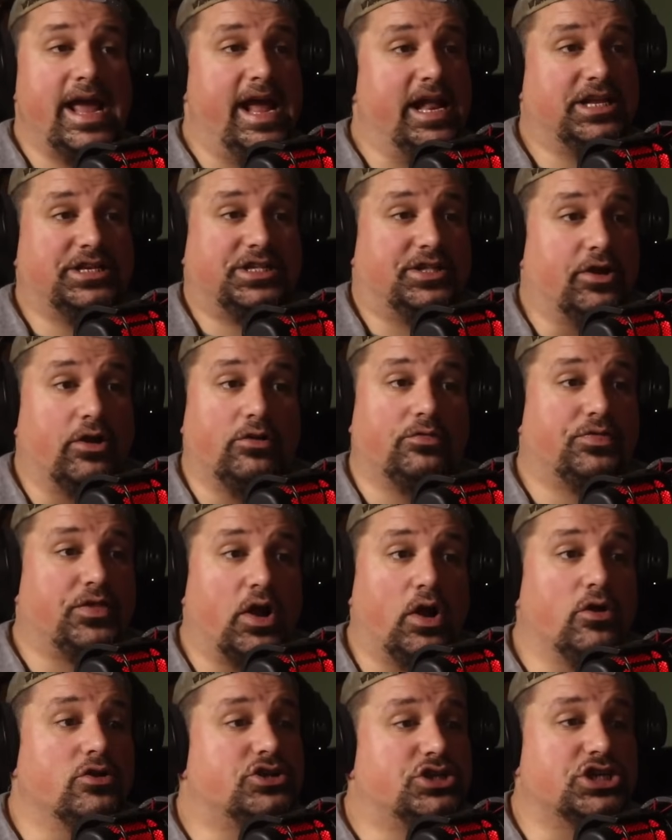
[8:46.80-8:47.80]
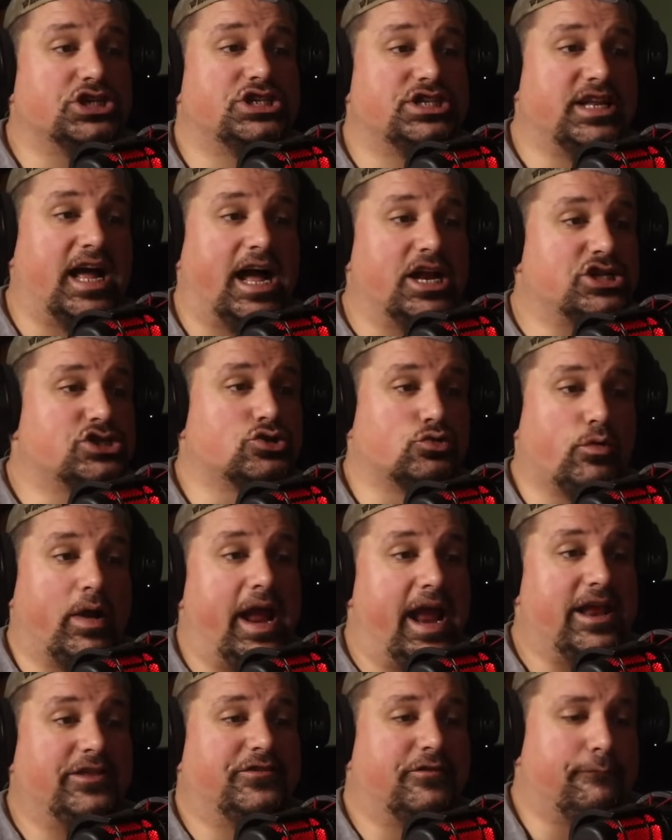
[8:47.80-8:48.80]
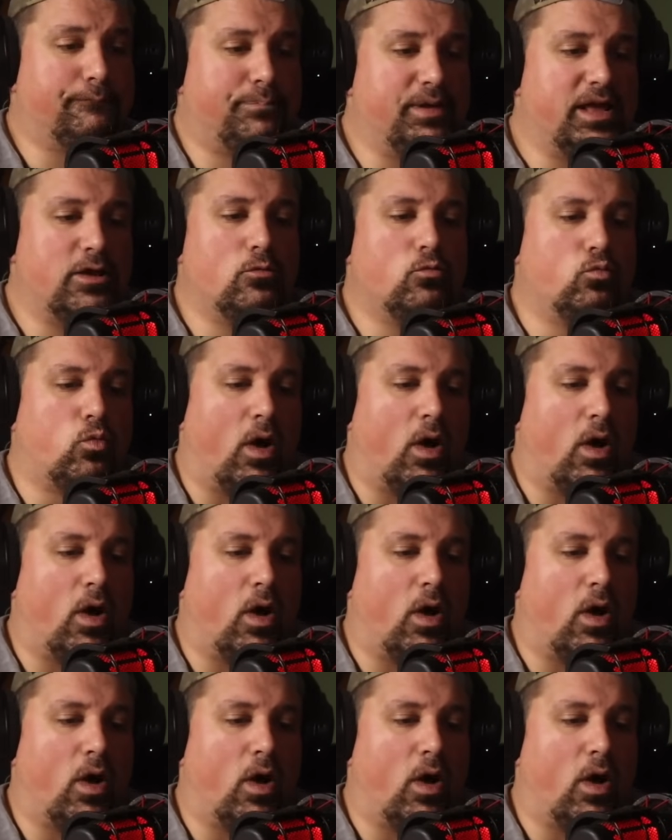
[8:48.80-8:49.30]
They're just not trained to be,